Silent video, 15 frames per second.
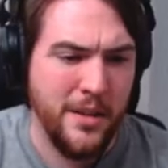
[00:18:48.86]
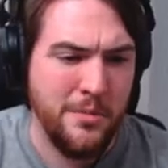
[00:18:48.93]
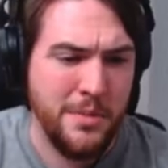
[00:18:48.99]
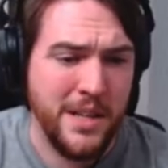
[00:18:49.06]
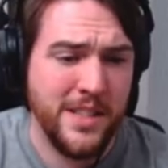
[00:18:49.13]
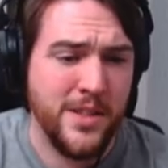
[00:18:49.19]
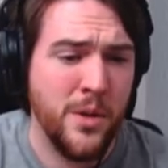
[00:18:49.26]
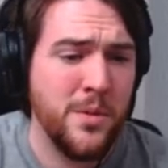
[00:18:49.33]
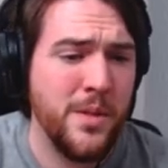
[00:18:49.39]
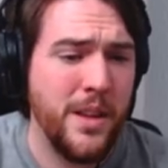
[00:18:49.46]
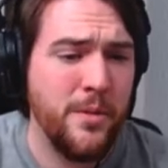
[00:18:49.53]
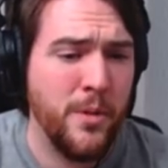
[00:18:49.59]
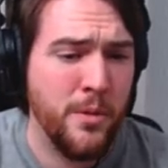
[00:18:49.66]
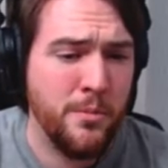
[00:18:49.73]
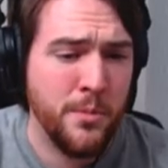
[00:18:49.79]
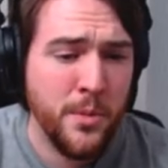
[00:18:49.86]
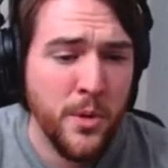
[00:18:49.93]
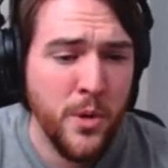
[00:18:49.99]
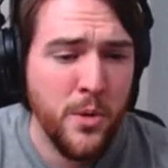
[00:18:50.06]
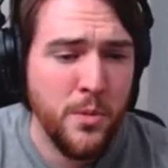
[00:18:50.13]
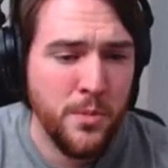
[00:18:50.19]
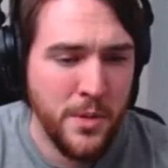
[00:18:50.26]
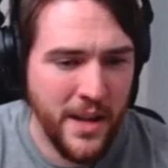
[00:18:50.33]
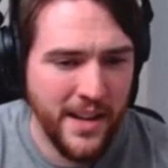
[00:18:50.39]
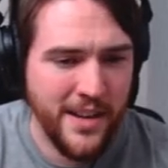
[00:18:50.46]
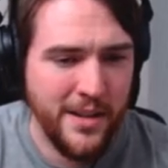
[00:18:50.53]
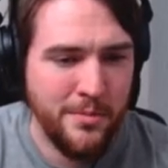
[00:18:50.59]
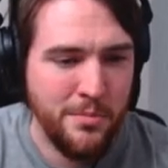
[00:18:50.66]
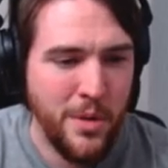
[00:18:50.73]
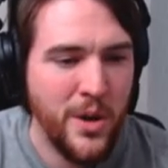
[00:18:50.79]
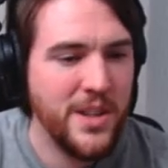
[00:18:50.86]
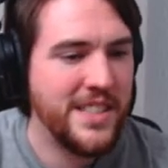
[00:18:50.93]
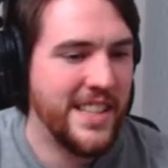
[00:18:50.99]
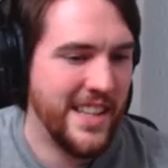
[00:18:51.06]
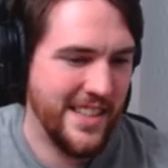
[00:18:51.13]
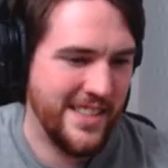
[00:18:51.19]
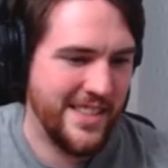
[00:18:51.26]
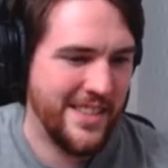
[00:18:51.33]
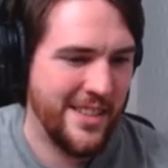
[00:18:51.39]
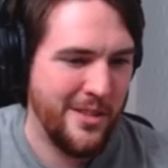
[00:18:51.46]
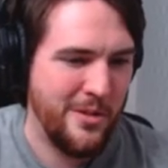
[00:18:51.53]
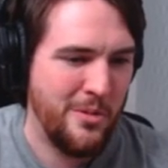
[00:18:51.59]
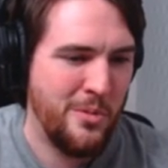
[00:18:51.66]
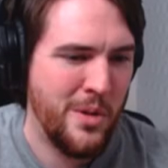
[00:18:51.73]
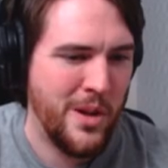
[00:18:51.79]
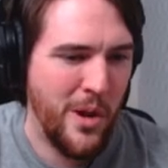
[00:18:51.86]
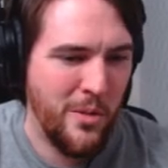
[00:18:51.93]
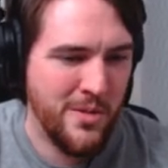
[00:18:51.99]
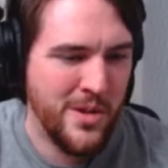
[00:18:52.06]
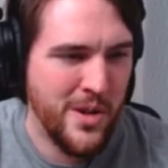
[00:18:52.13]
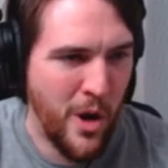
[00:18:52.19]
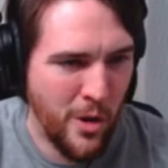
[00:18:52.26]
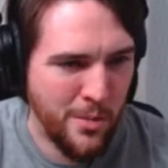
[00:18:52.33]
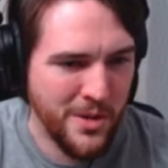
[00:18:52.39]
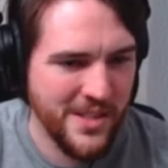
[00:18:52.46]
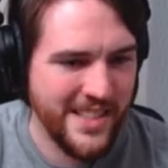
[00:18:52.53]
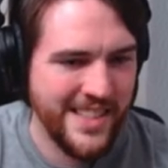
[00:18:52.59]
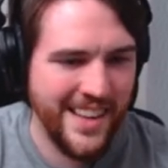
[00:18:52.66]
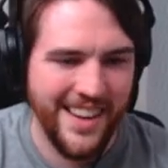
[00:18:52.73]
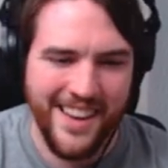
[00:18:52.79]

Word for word: but it's only for blue-blooded pussies. We're no nobles.